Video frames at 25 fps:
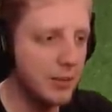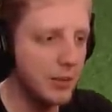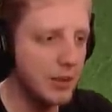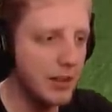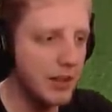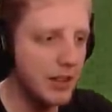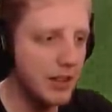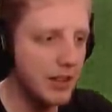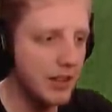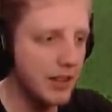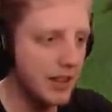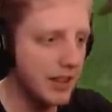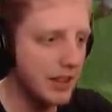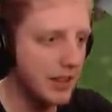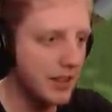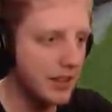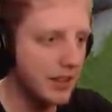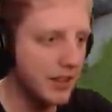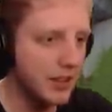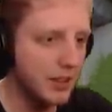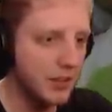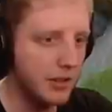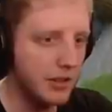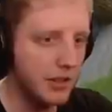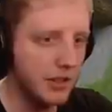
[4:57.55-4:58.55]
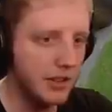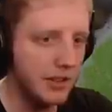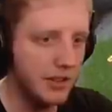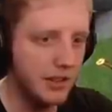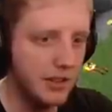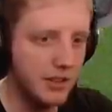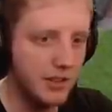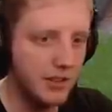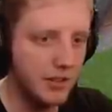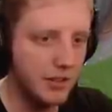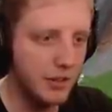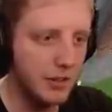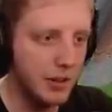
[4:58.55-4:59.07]
We need to like look for
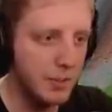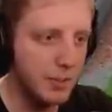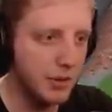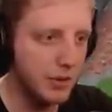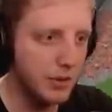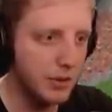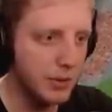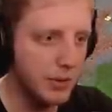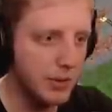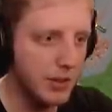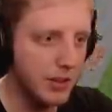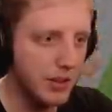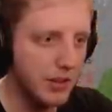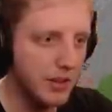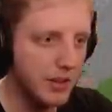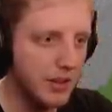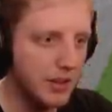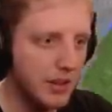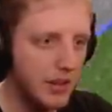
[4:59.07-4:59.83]
creepers only.